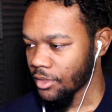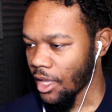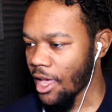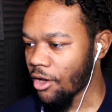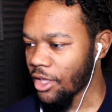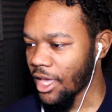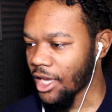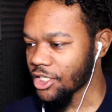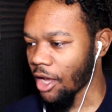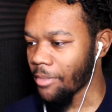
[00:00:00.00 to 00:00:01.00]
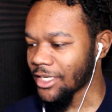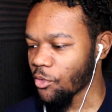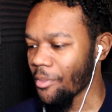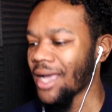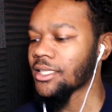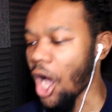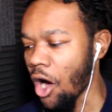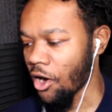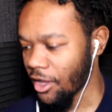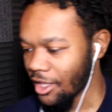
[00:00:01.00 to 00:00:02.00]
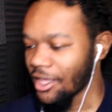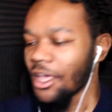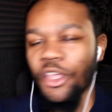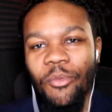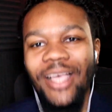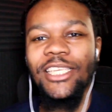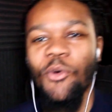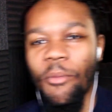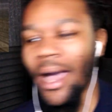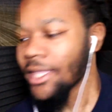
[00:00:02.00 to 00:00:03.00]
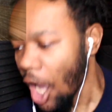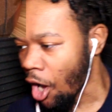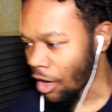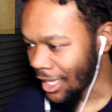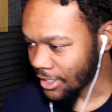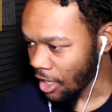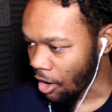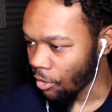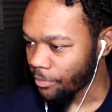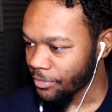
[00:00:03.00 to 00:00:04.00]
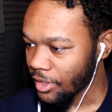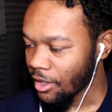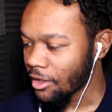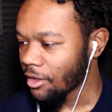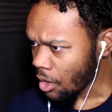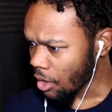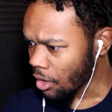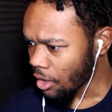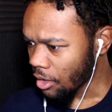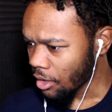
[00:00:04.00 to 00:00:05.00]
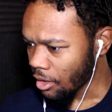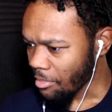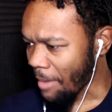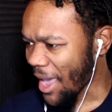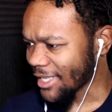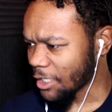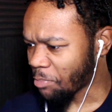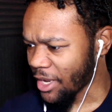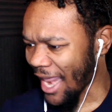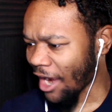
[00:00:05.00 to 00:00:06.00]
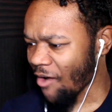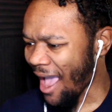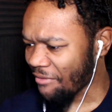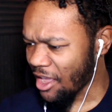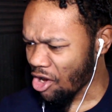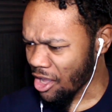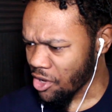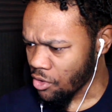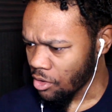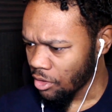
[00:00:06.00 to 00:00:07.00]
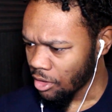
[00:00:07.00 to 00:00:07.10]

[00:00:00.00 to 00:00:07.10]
Hell yeah, because y'all messing with my dog. You messing with my dog. Let's go. My man just put that gravity on you?